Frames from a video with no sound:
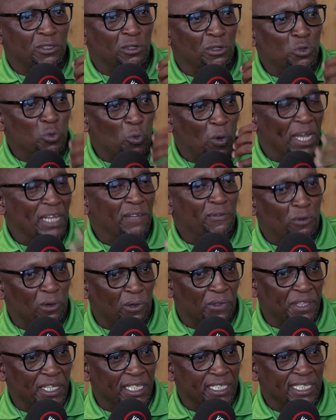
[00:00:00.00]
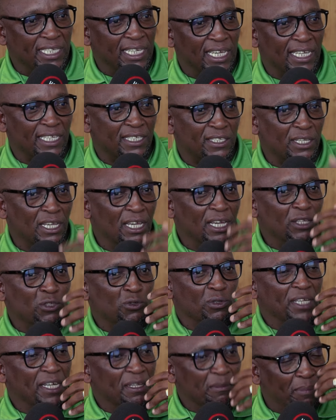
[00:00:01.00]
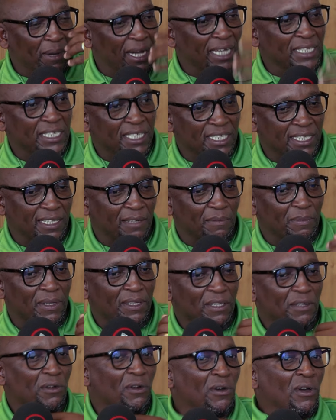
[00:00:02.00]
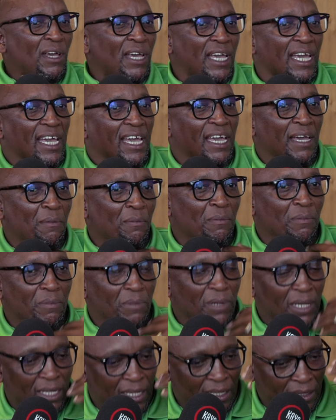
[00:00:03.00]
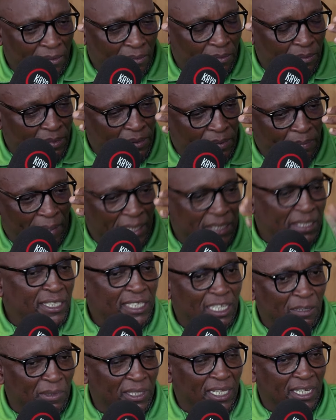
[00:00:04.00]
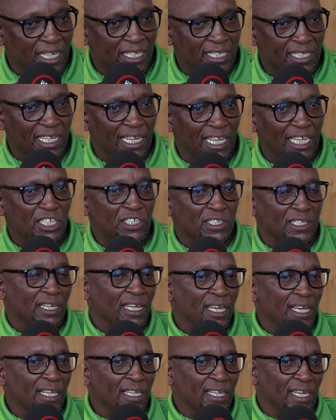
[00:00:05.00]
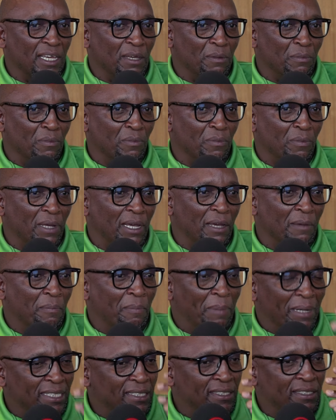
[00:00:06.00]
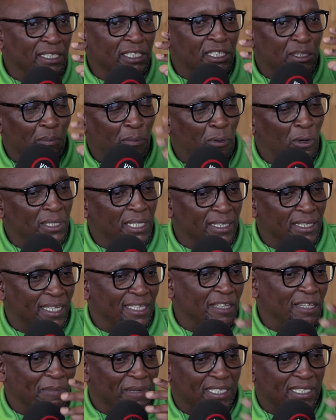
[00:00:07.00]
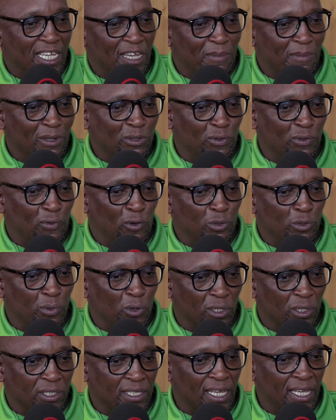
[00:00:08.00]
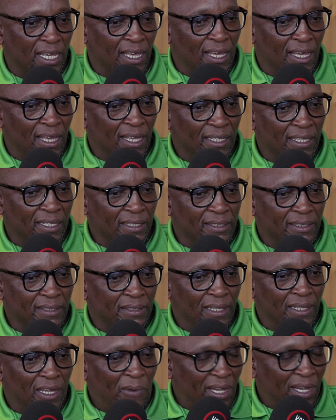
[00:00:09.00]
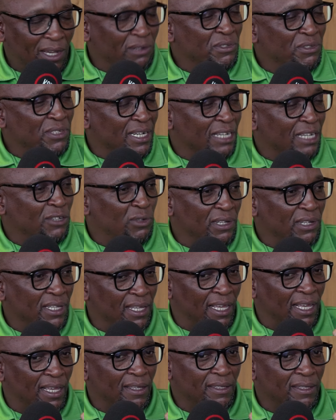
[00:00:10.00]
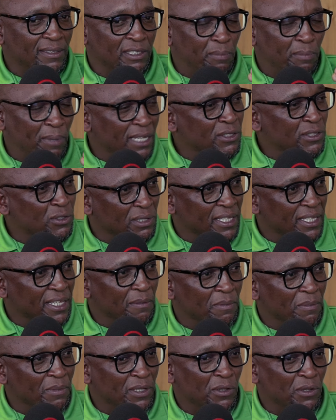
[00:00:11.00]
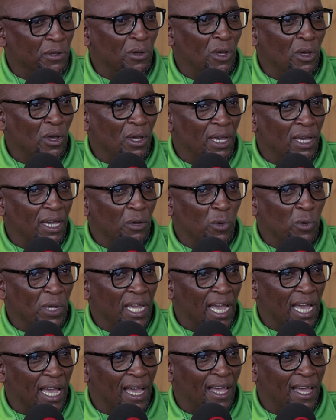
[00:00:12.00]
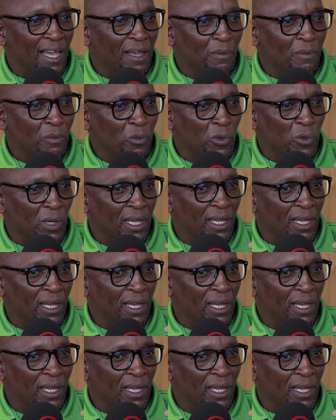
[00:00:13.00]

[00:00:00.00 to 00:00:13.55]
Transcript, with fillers: don't wait for 30 years to then punish them. You know, um, um, punish them in the next election. Um, uh, but it's important that they must come out to vote because our country actually depends on them. You know, uh, we are we